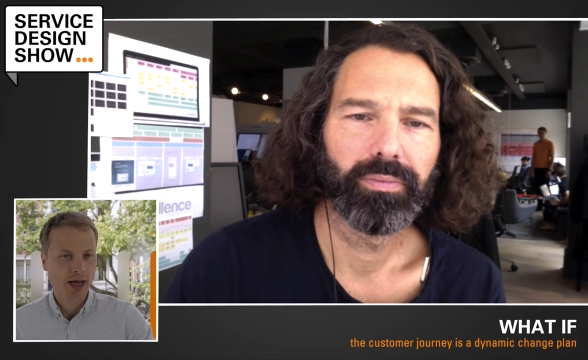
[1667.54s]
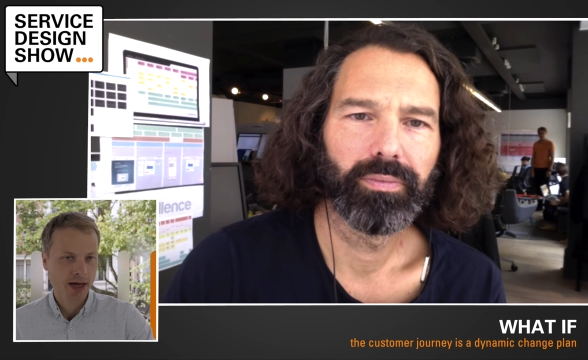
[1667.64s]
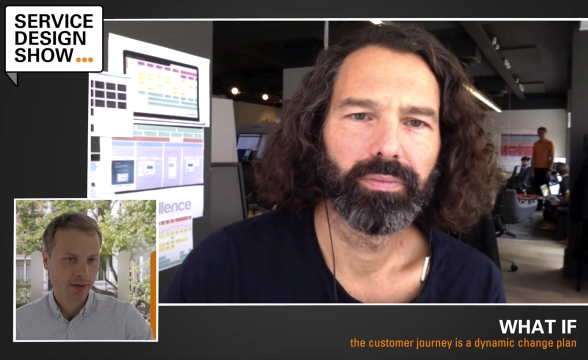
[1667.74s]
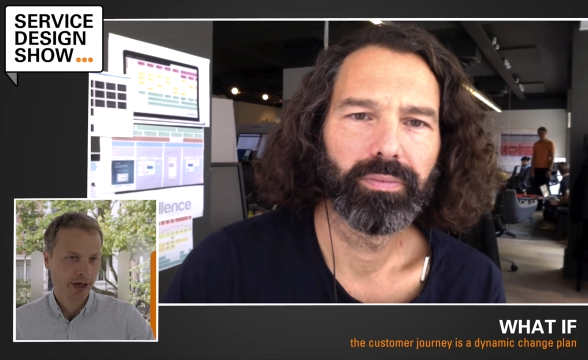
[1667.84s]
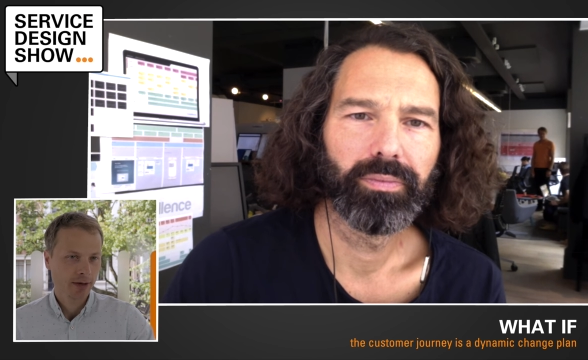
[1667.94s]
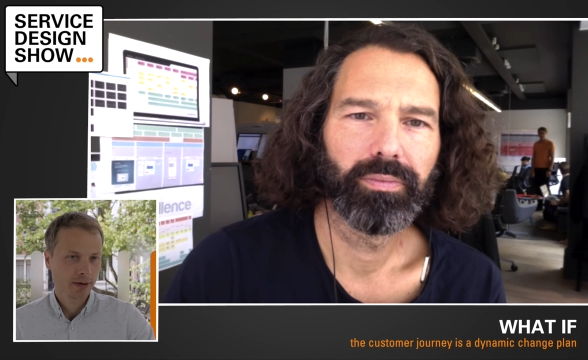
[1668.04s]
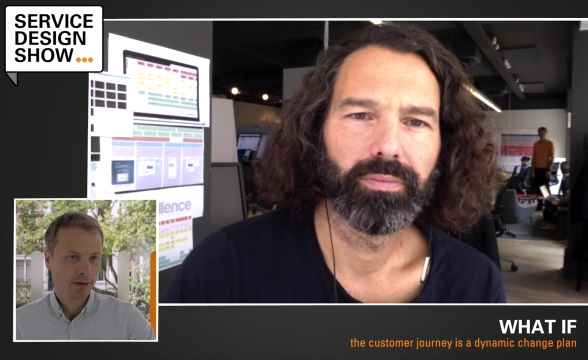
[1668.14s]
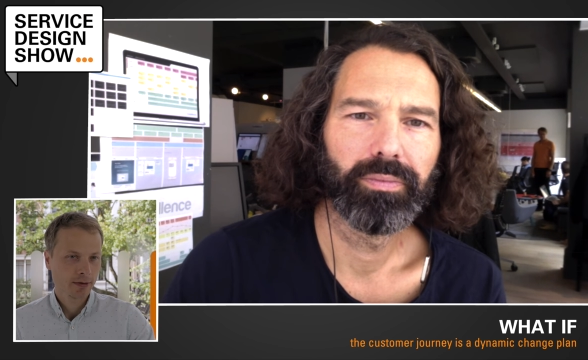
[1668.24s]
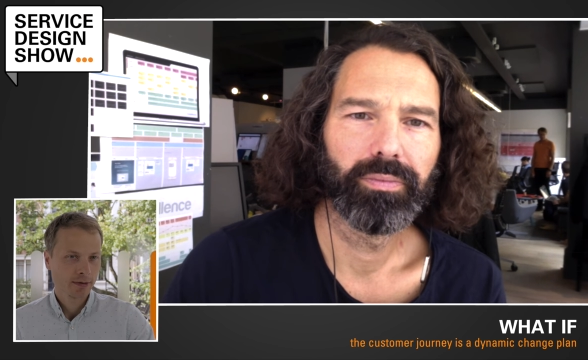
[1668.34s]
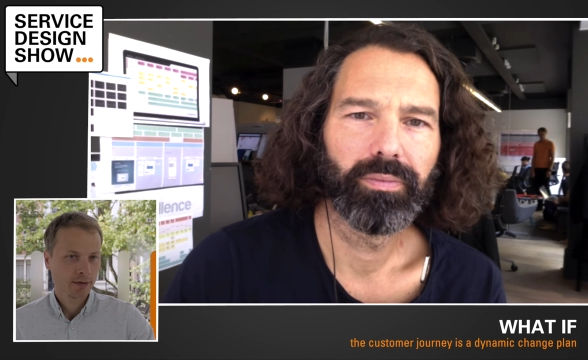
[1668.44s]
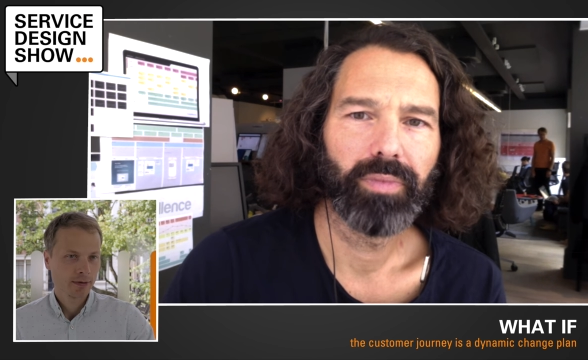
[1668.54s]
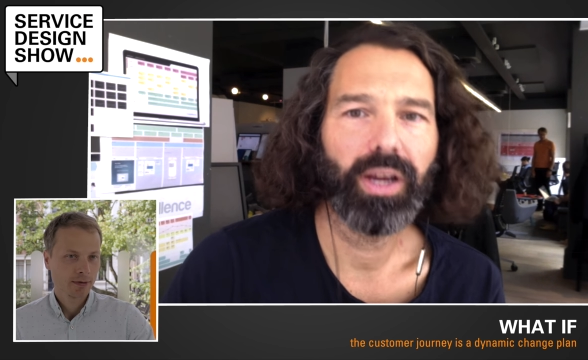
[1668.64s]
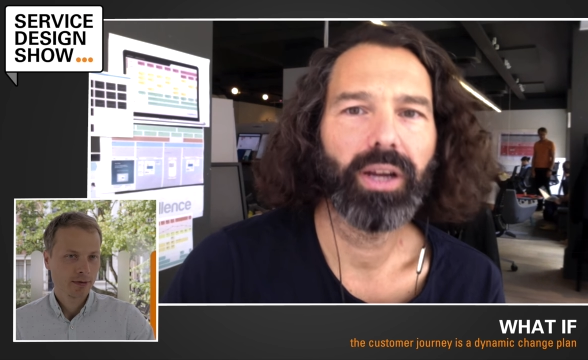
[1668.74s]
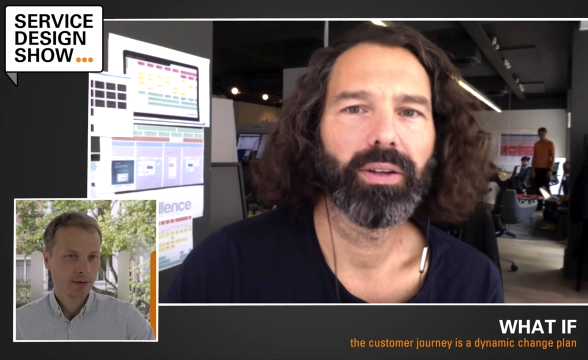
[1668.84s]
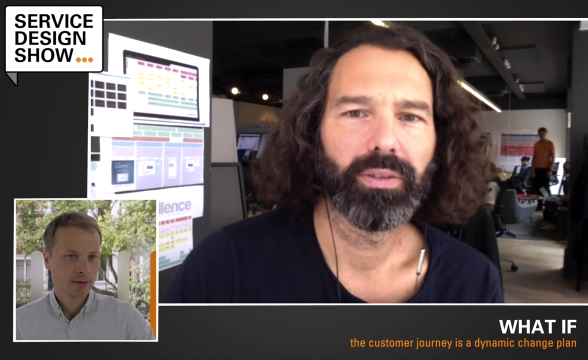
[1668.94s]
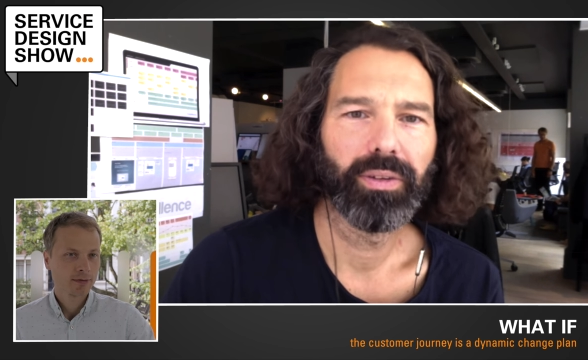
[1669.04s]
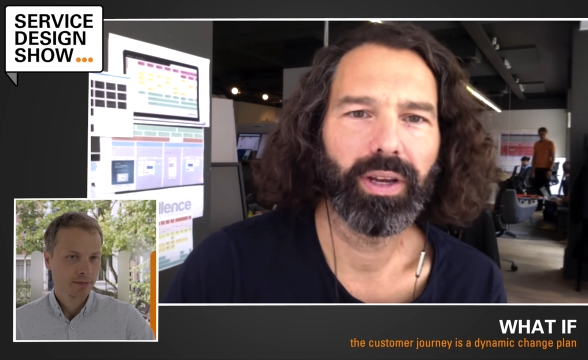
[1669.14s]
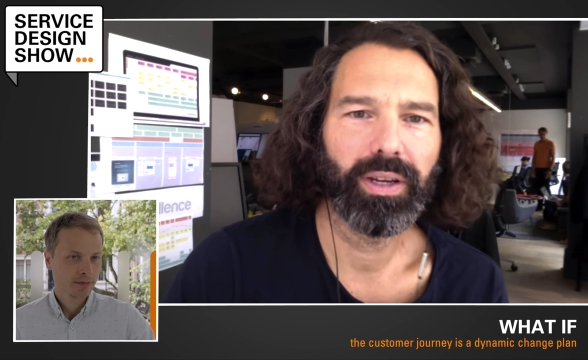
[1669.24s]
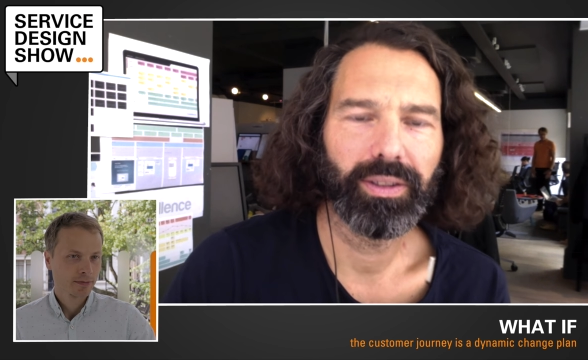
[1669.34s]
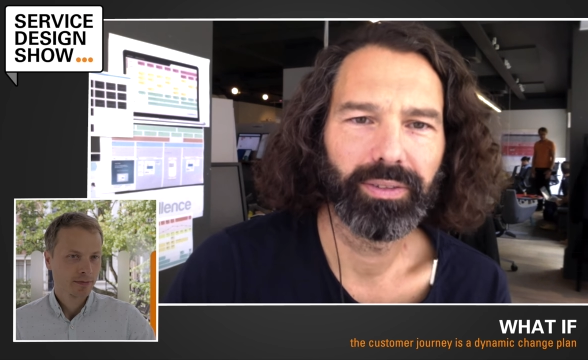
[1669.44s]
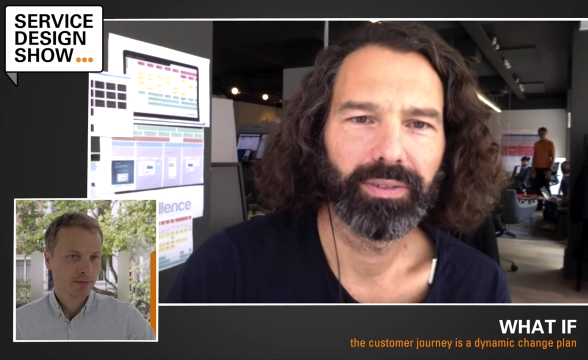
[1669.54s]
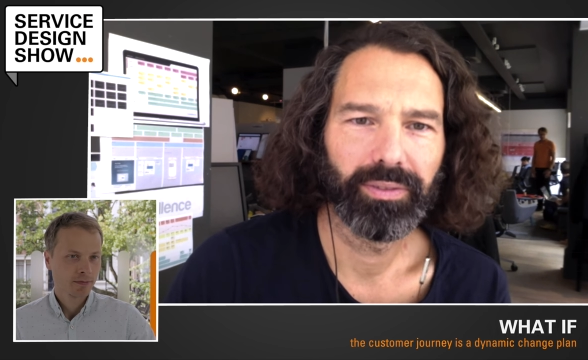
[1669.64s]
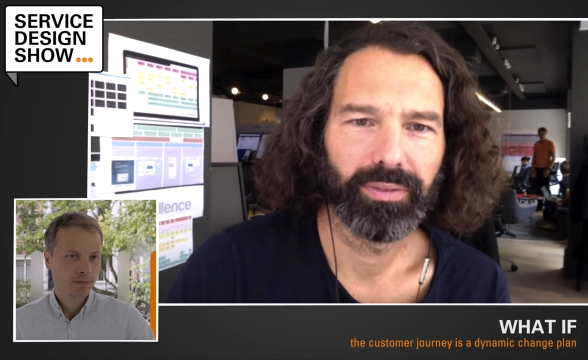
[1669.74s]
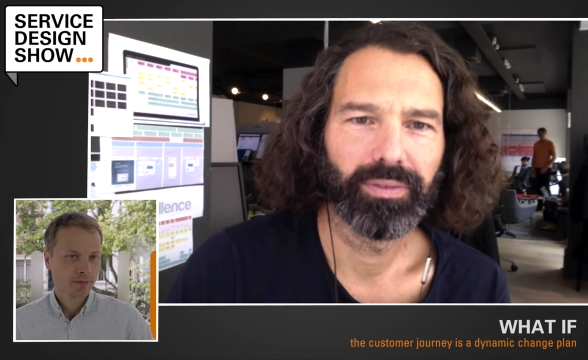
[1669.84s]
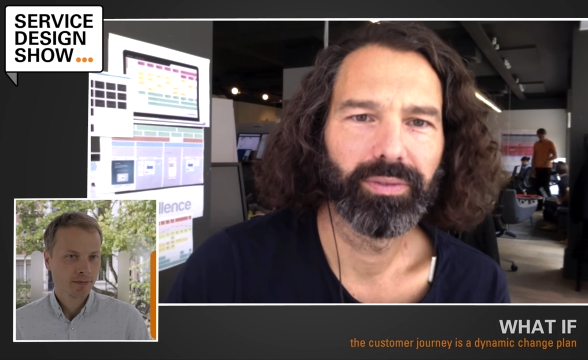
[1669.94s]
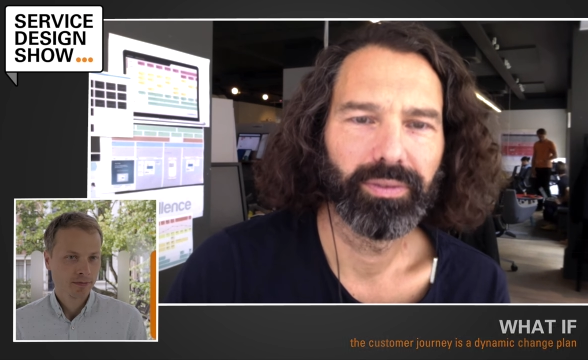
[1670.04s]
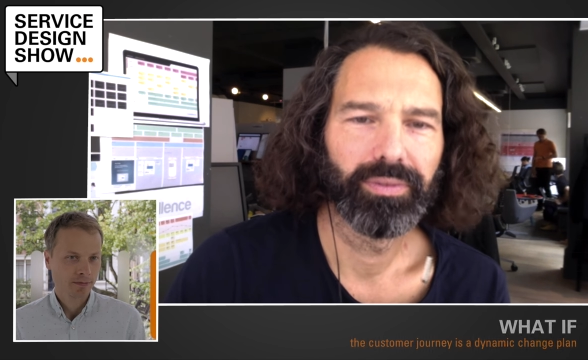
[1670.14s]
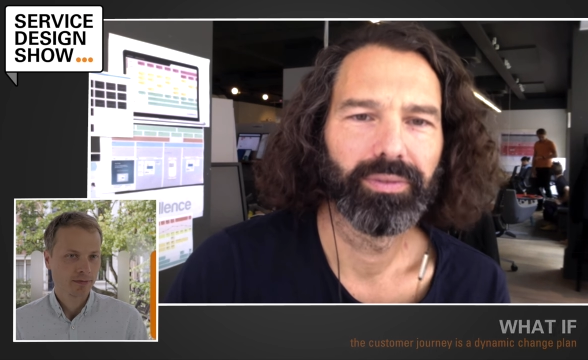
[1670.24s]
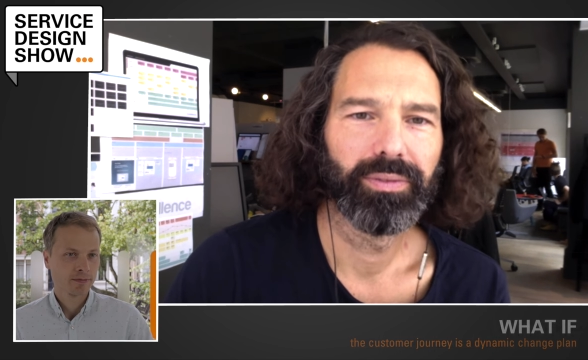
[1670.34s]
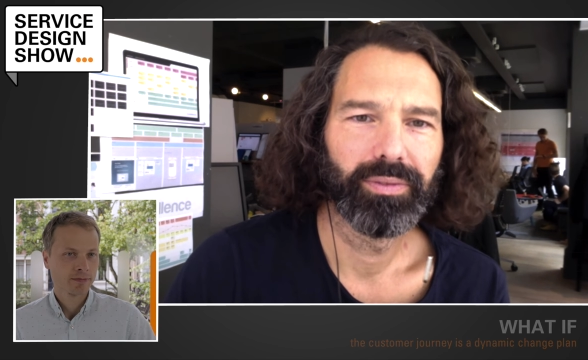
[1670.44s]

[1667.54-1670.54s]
Speaker 1: dynamic.
Speaker 2: Yeah, yeah.
Speaker 1: Mm.